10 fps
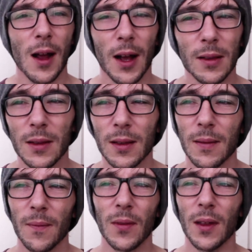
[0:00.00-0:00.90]
And
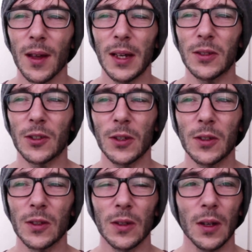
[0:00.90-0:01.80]
it's
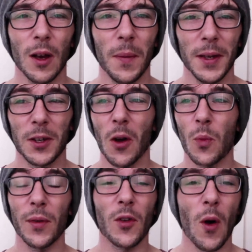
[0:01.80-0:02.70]
just, God,
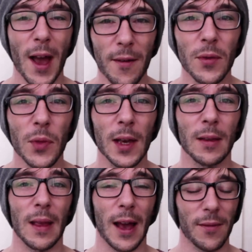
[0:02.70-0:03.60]
we've got everything
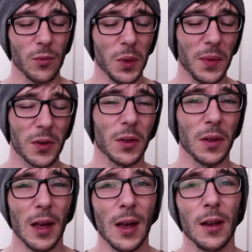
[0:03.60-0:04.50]
in that, haven't we? We've got,
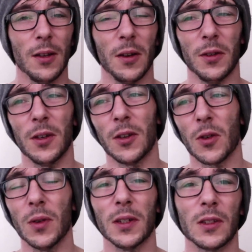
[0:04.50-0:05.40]
you can
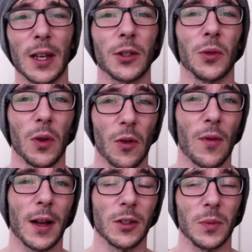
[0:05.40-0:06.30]
call it sexual
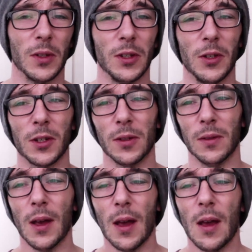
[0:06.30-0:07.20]
harassment. You
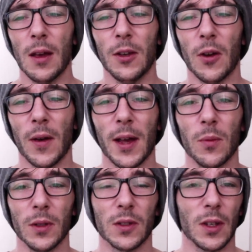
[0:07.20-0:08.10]
can, it
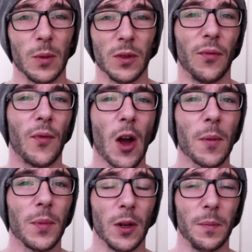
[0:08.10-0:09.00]
was
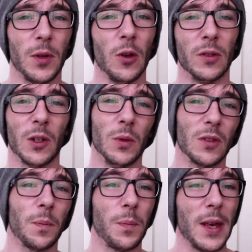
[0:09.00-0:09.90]
verbal abuse. It
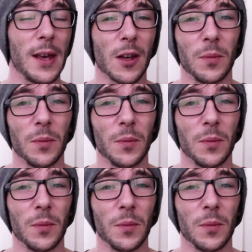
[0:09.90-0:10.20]
was being